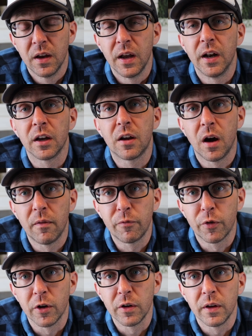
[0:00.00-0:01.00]
and a
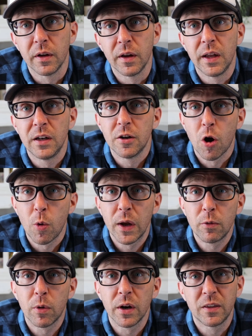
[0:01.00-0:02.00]
comfort in
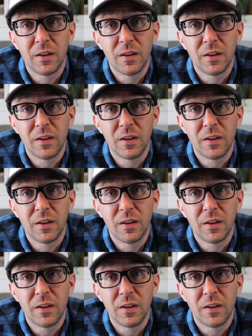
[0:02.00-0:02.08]
knowing what